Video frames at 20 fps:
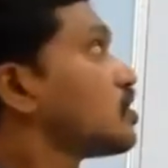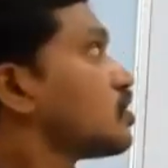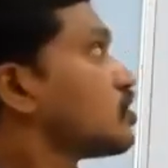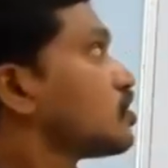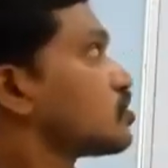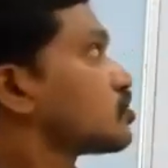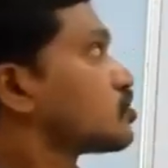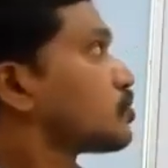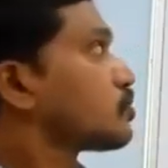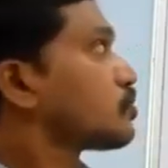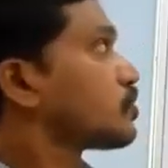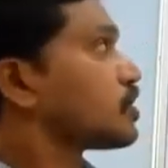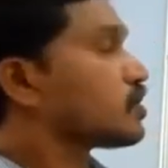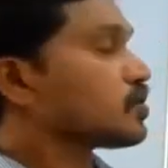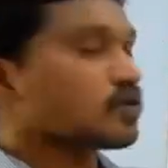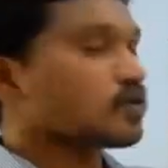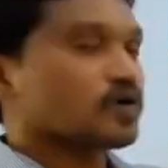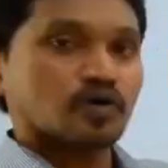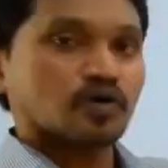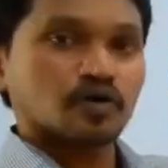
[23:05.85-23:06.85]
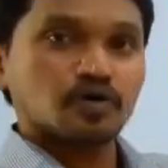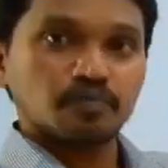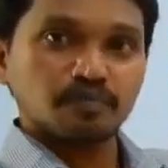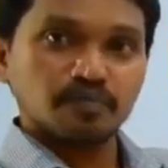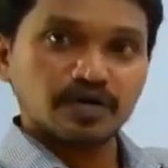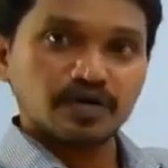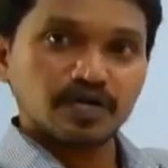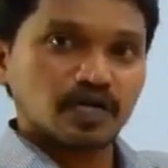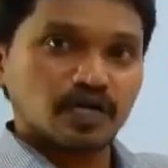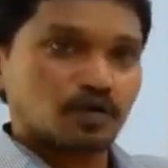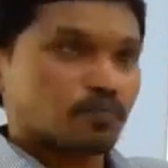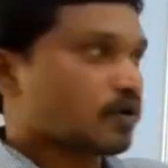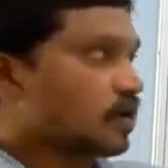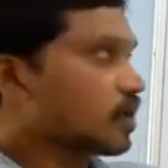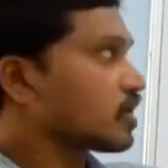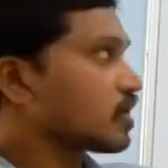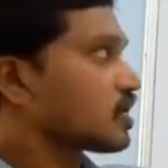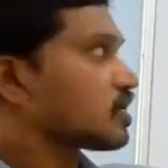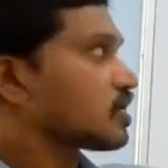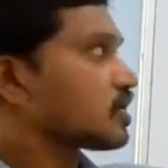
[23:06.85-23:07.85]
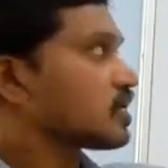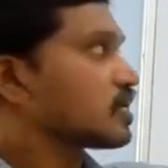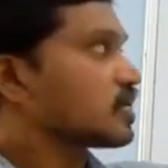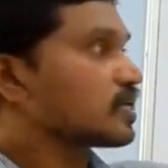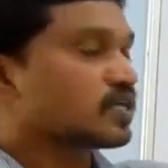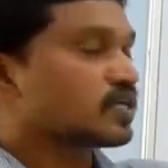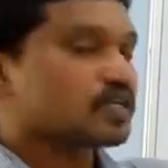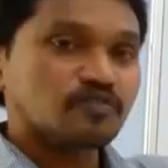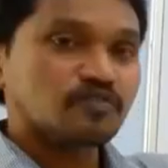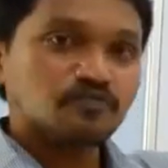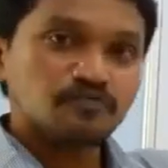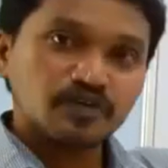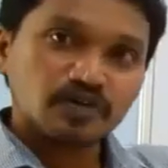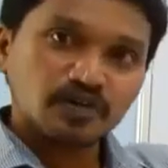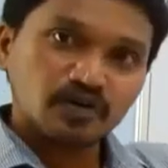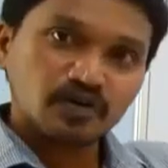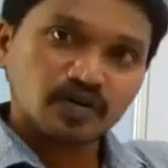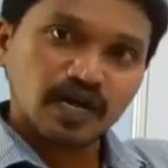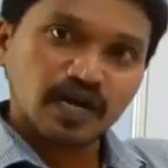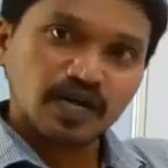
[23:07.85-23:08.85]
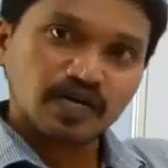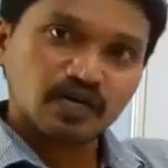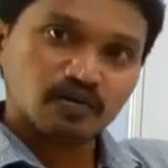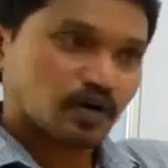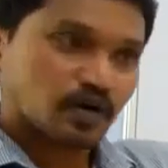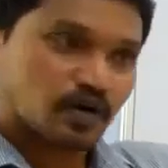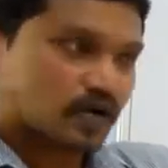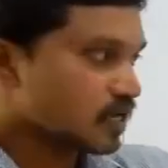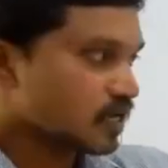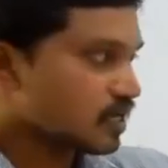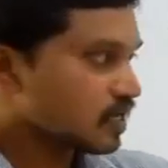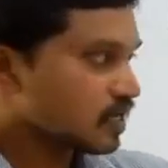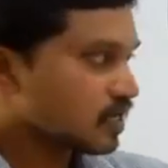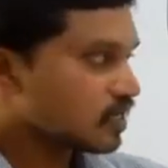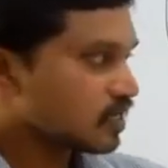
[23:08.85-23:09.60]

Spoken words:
Superior medial border, inferior lateral border,